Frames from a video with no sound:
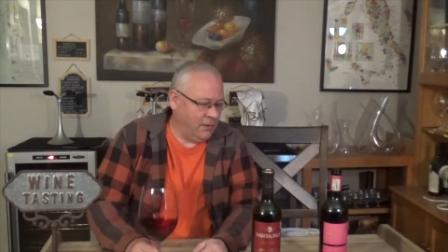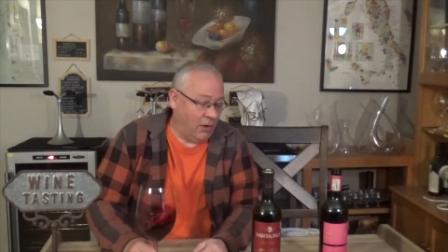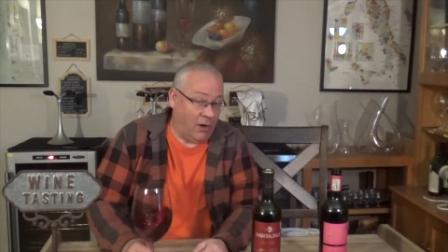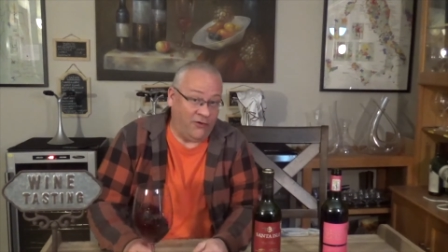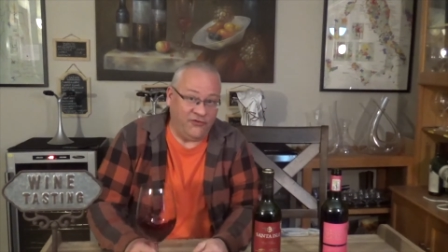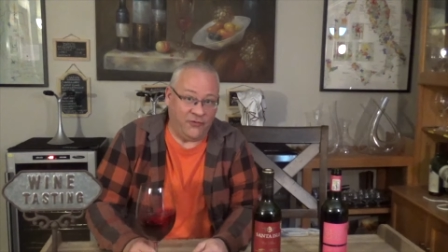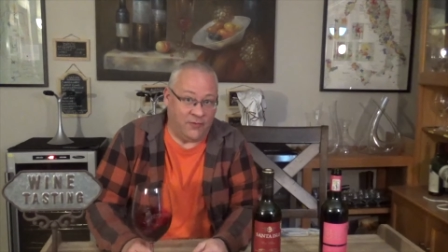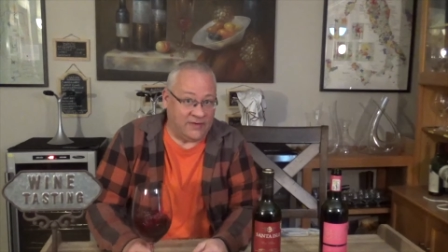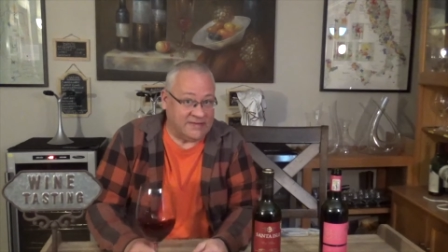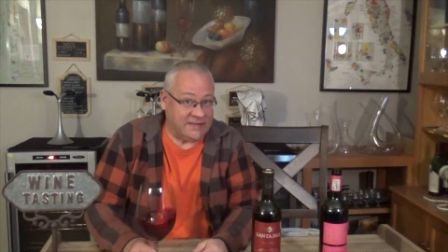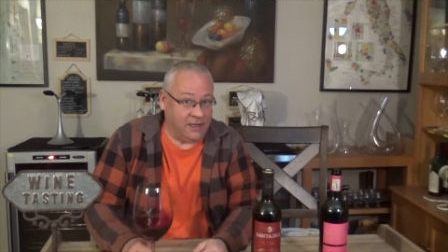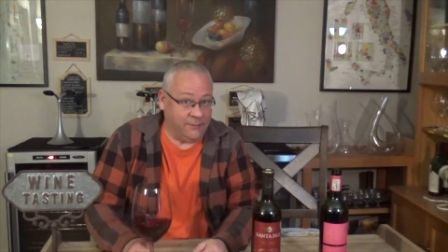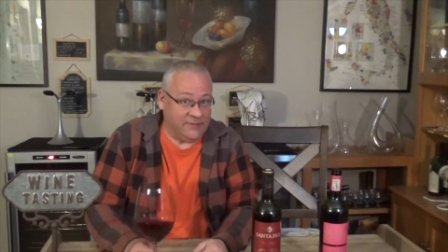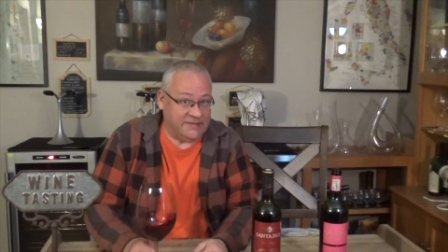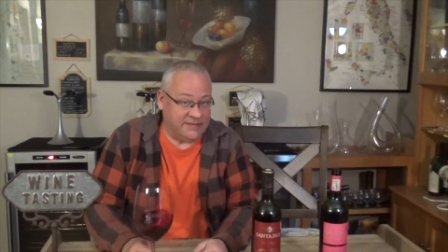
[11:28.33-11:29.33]
also on sale
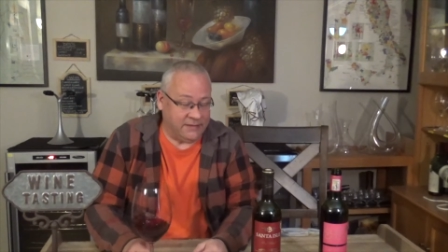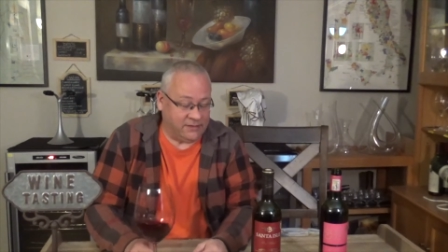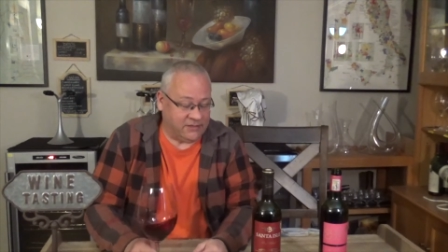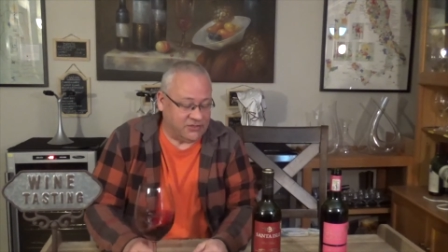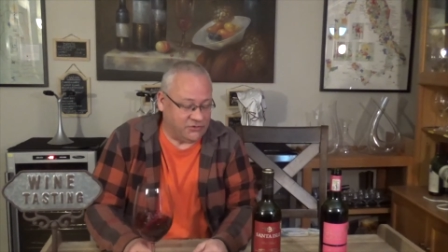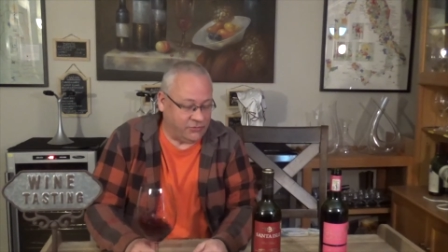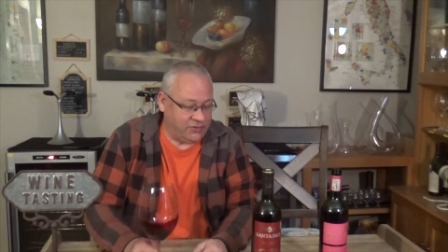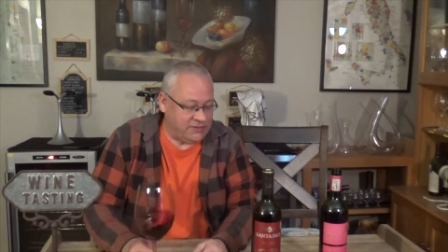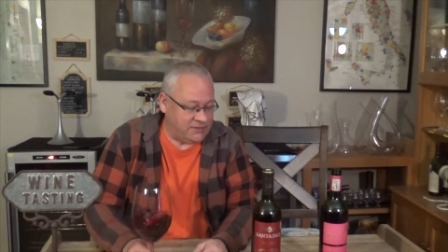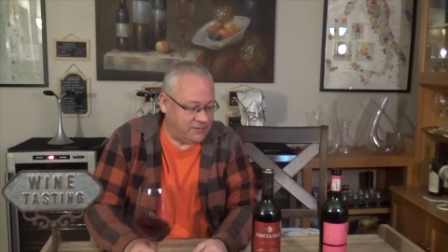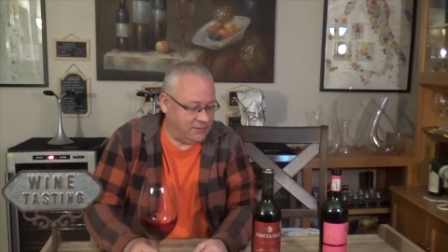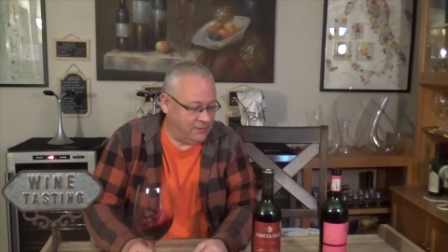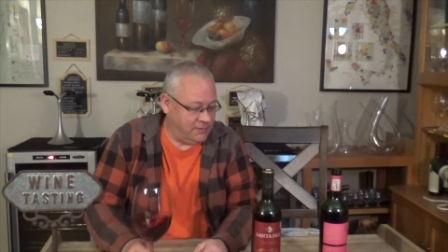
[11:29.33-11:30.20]
at BC liquor stores.